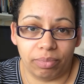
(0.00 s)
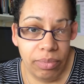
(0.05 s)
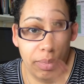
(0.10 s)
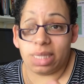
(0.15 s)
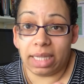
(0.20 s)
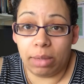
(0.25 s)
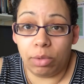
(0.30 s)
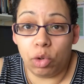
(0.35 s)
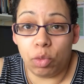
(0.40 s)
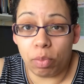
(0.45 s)

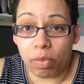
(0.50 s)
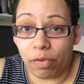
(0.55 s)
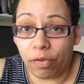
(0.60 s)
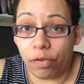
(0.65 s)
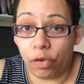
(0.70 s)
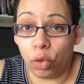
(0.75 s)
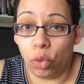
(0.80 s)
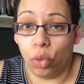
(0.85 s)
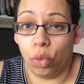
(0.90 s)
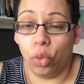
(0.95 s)
Tip number
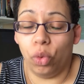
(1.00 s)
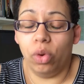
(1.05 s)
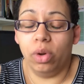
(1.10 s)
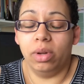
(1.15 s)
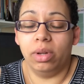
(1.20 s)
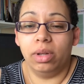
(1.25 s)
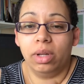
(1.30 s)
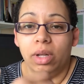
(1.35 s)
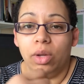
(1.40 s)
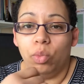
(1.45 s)
4,
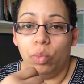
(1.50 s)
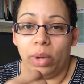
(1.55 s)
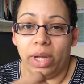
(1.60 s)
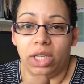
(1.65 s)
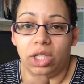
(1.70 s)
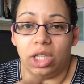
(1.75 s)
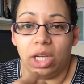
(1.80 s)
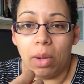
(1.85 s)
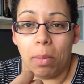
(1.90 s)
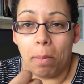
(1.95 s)

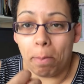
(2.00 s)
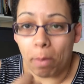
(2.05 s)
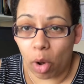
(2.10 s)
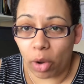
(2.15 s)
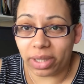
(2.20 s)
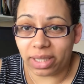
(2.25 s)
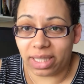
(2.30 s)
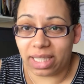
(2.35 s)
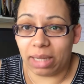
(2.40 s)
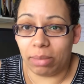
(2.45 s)
which
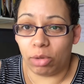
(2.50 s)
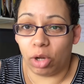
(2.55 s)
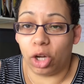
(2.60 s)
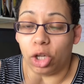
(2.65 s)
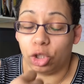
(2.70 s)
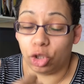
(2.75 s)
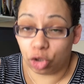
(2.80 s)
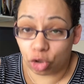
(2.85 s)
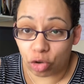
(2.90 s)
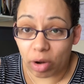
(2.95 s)
might seem like a
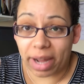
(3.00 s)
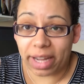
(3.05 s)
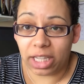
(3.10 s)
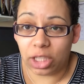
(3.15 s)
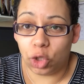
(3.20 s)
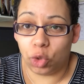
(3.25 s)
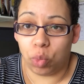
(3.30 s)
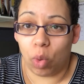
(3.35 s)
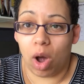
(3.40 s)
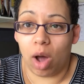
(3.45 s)

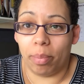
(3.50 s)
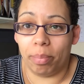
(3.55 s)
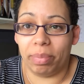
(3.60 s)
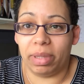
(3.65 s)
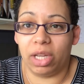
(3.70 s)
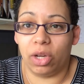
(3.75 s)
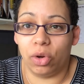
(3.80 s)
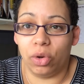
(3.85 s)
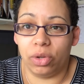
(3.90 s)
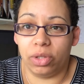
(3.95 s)
strange one
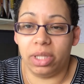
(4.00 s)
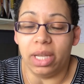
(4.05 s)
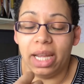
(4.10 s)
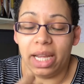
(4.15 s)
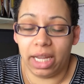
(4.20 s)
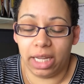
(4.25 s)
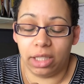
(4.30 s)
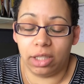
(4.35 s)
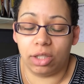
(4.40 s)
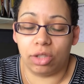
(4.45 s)
because
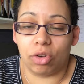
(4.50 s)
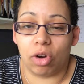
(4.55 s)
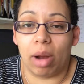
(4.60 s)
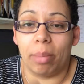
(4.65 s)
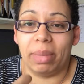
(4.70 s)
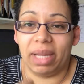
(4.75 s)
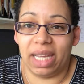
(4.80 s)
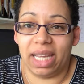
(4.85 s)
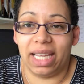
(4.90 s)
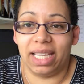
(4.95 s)
Instagram
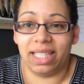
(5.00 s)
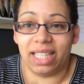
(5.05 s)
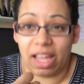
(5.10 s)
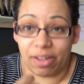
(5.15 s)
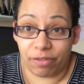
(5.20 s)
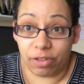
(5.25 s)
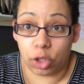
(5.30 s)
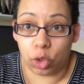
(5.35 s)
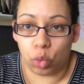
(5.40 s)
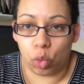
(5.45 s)
is a
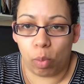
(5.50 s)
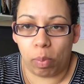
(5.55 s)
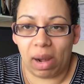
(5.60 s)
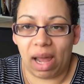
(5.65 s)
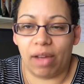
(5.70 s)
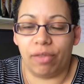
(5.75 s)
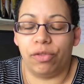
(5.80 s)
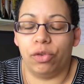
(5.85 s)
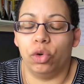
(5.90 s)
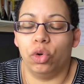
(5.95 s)
visual
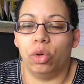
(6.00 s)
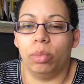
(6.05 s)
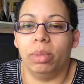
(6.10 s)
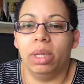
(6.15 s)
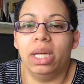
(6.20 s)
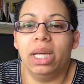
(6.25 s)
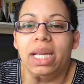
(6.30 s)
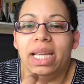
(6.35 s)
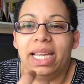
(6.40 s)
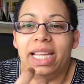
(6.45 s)
platform,
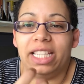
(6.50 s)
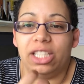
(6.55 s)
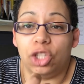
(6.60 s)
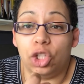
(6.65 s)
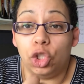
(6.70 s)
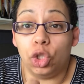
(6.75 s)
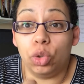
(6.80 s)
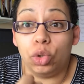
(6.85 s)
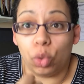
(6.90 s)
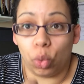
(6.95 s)
is to
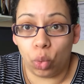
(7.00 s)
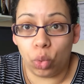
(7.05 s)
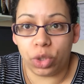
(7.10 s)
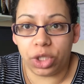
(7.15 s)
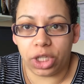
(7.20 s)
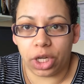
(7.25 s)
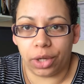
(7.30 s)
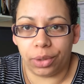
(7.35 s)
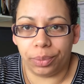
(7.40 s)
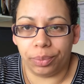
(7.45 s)
use
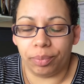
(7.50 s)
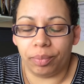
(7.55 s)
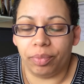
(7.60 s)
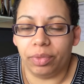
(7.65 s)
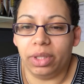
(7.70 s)
audio.